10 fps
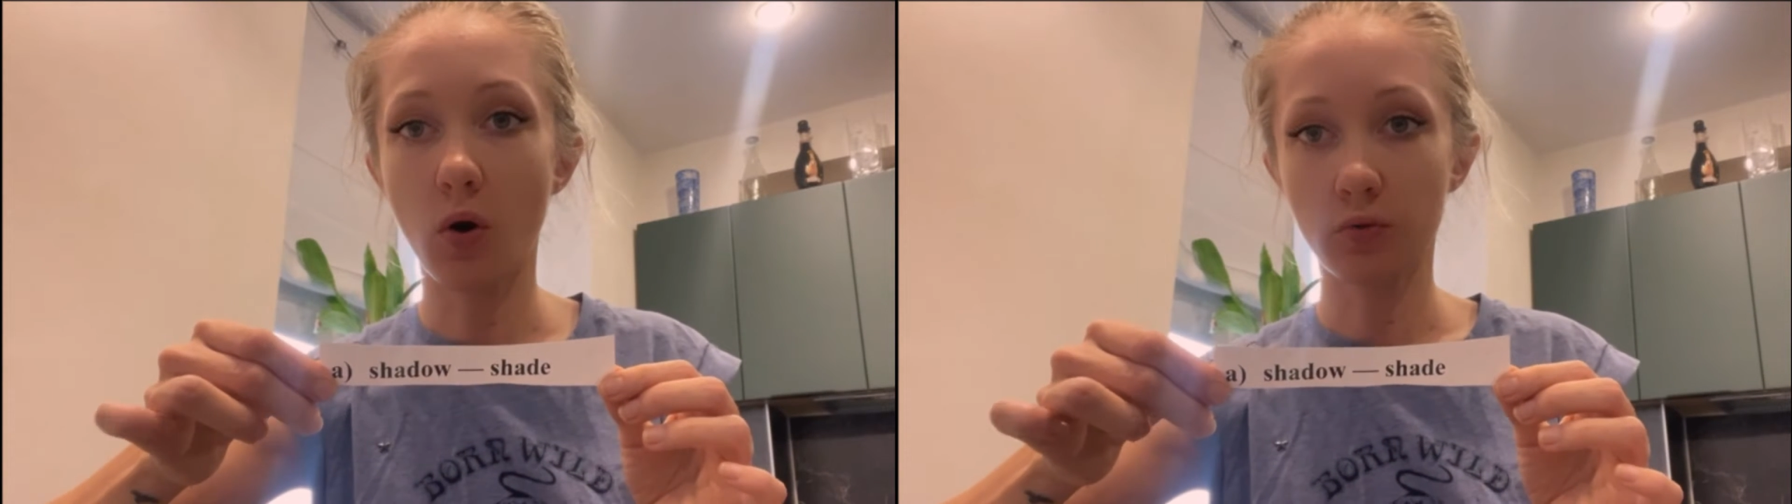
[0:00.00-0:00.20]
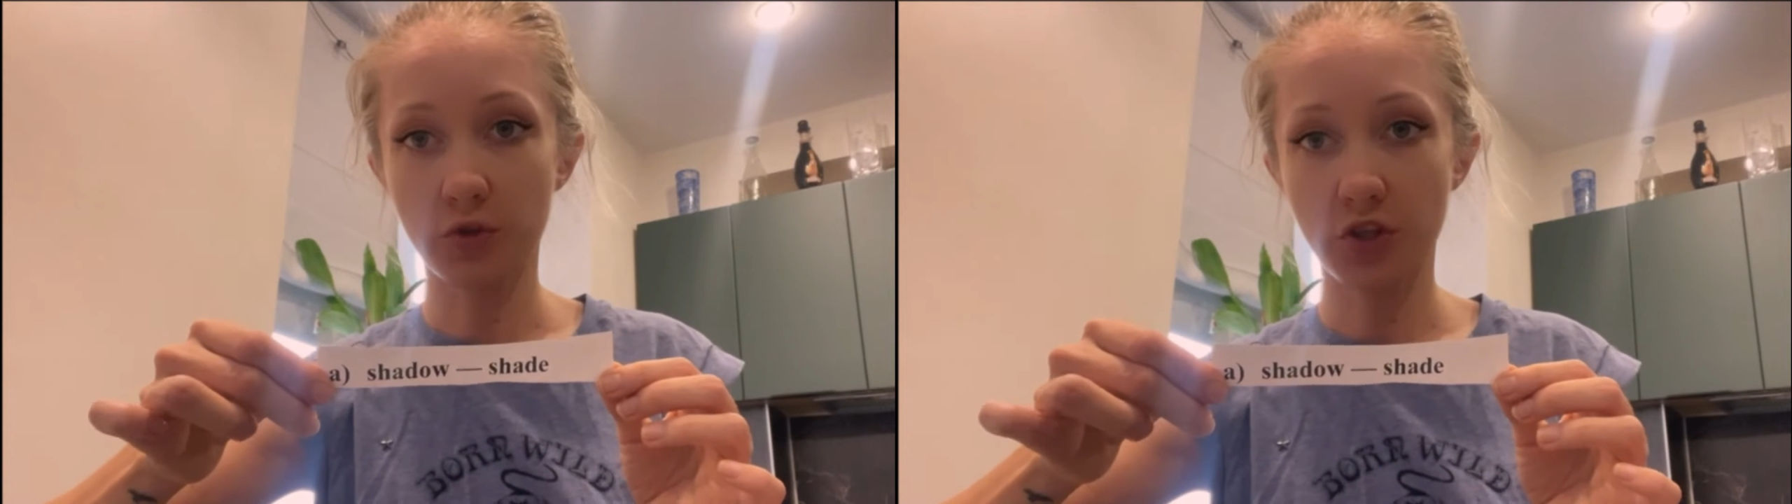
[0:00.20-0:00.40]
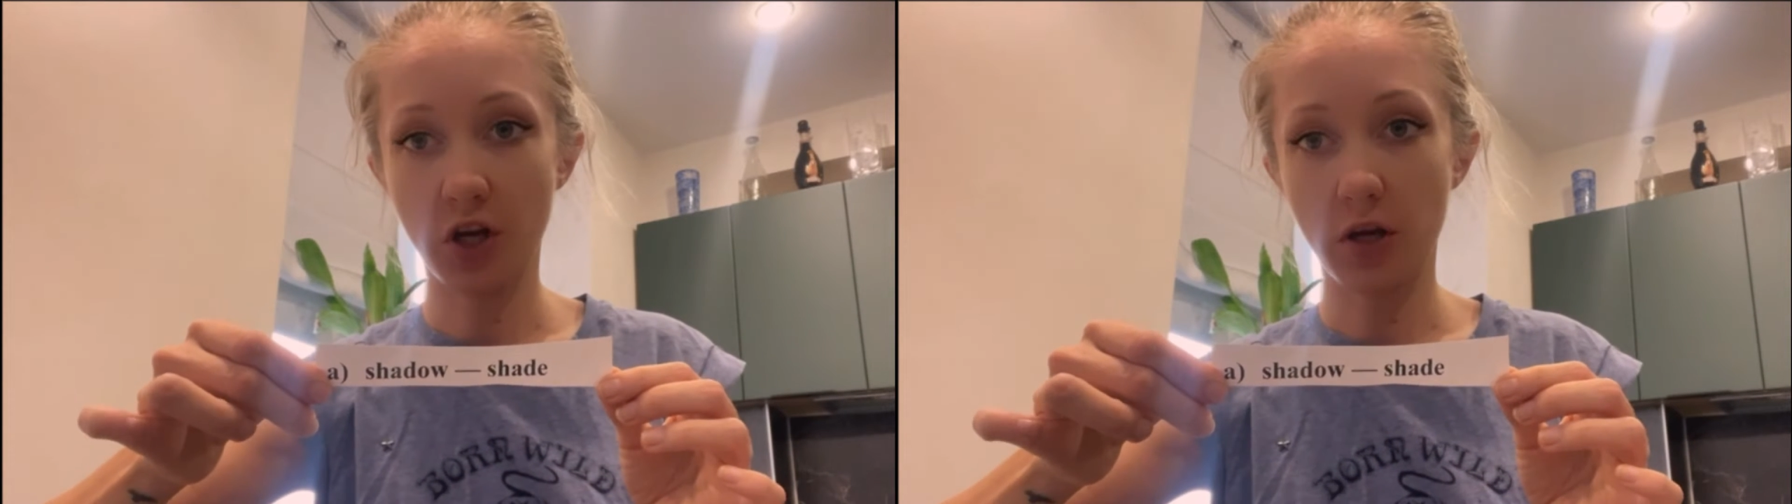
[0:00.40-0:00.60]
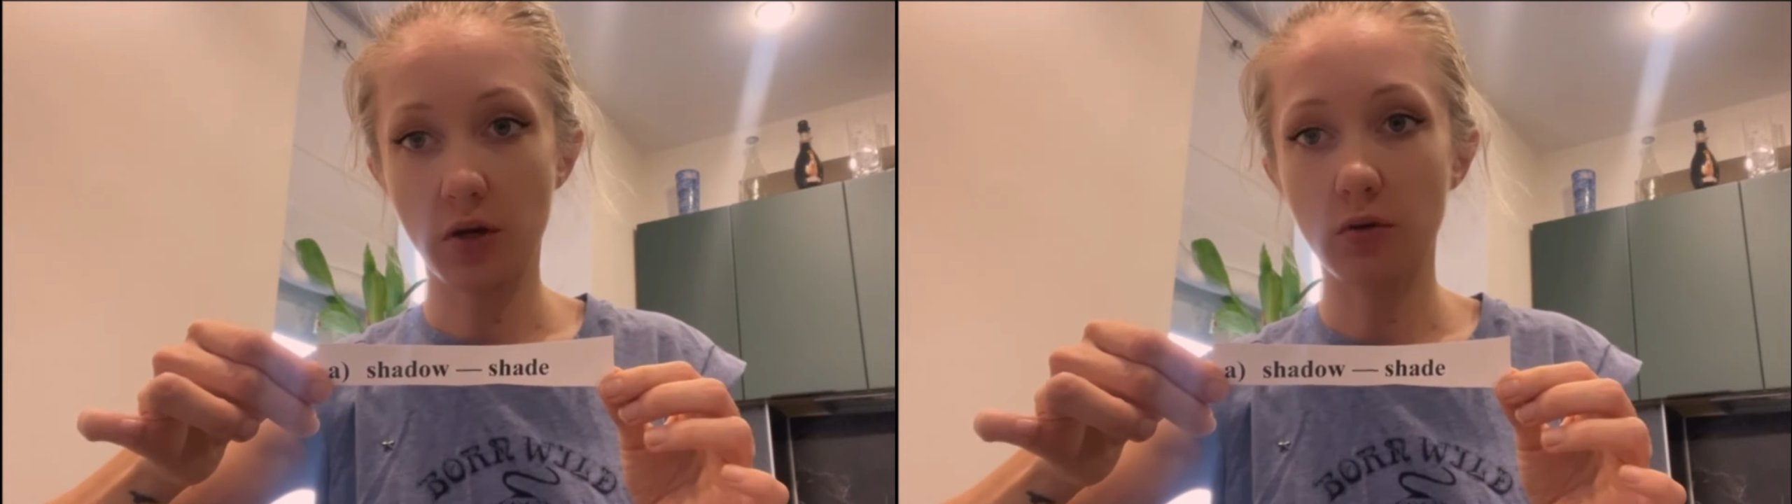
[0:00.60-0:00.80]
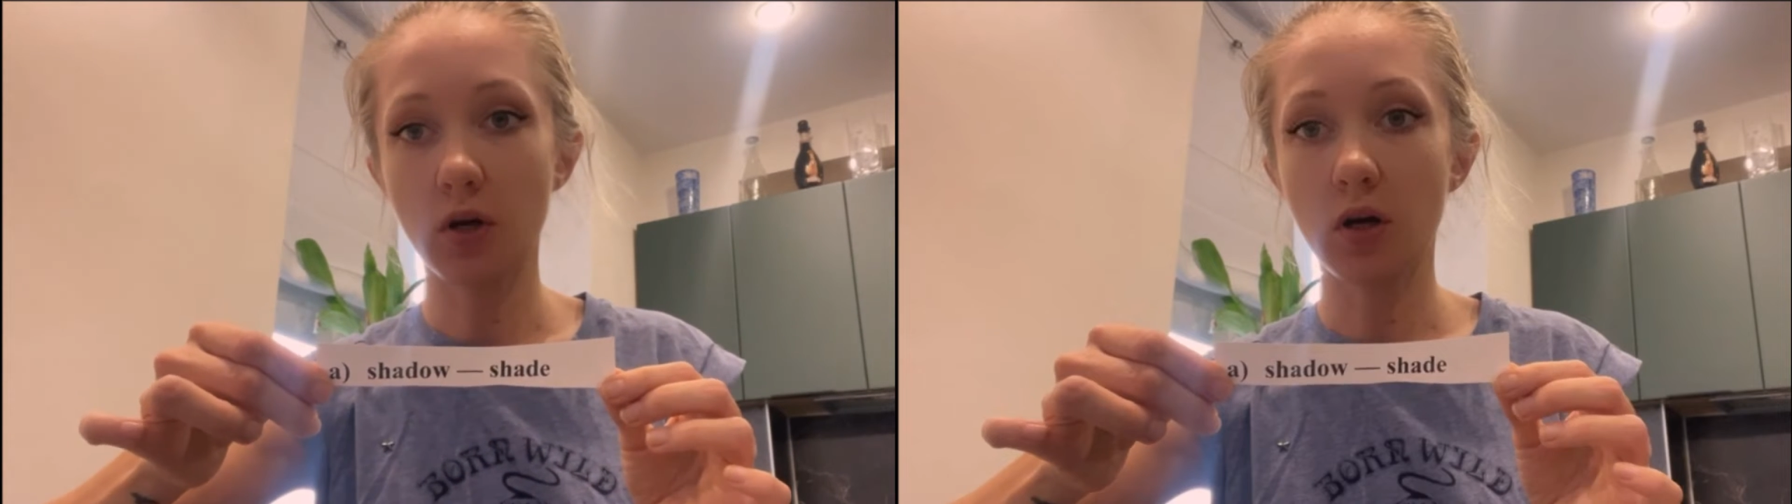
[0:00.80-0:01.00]
own
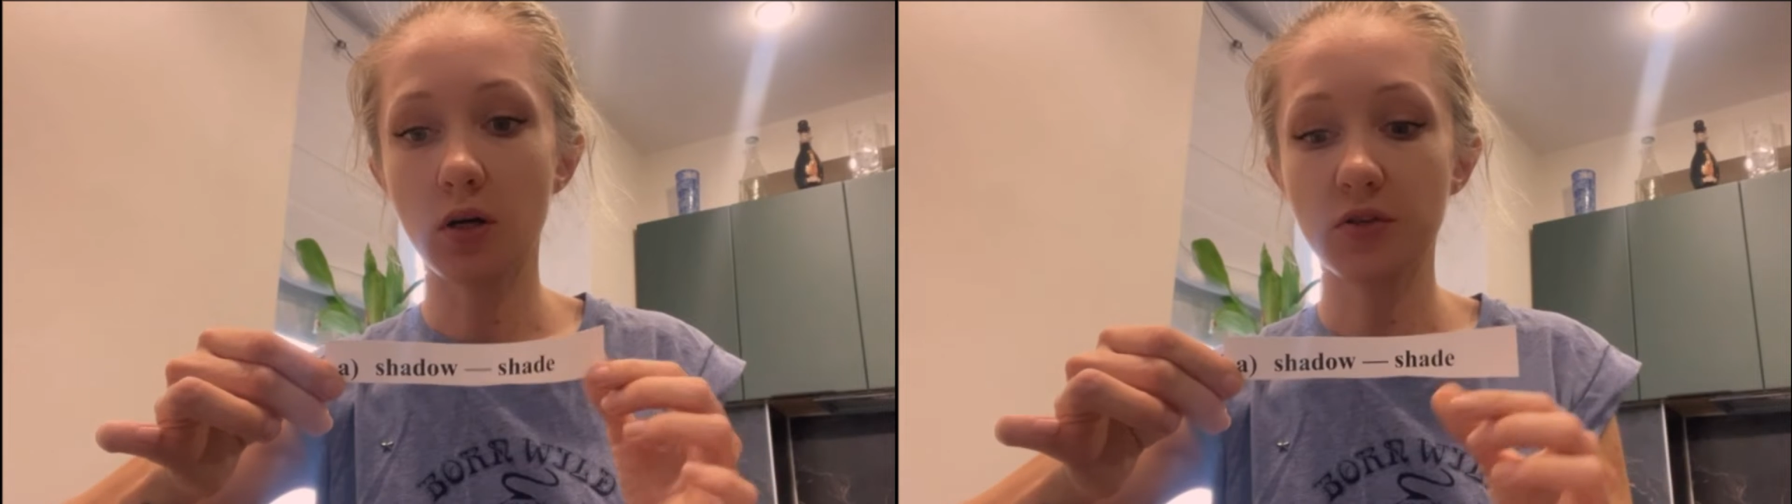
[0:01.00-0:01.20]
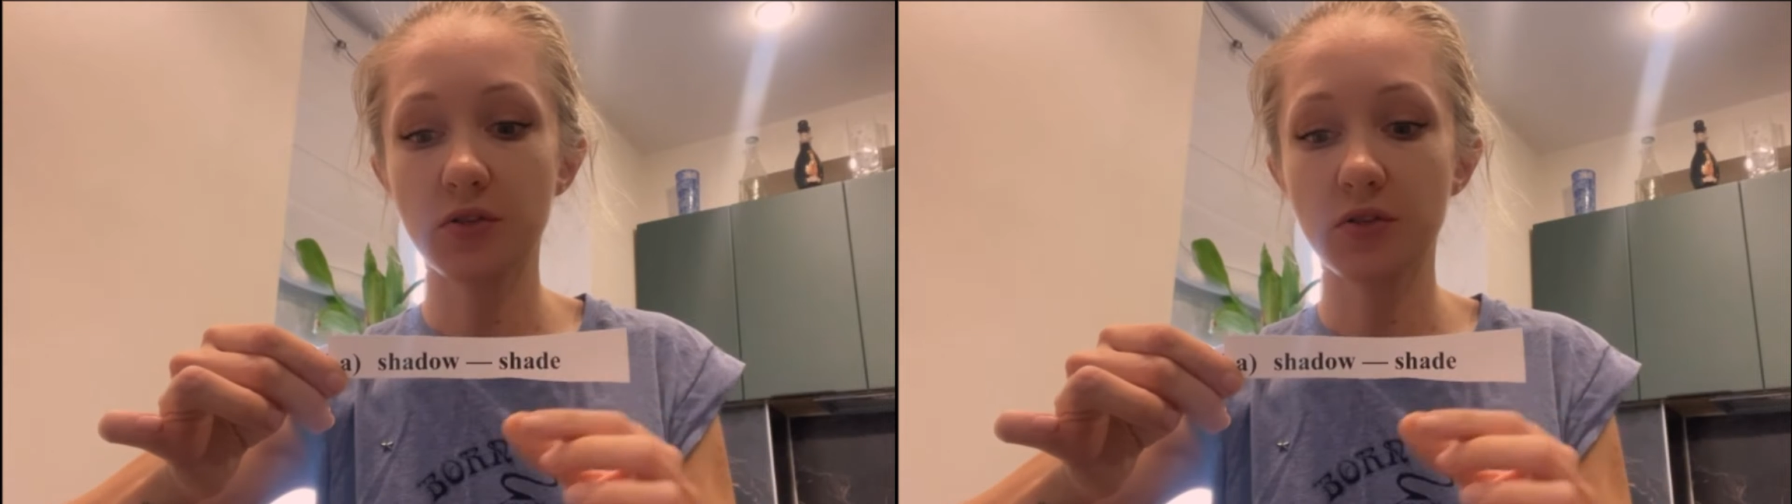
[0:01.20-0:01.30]
shadow.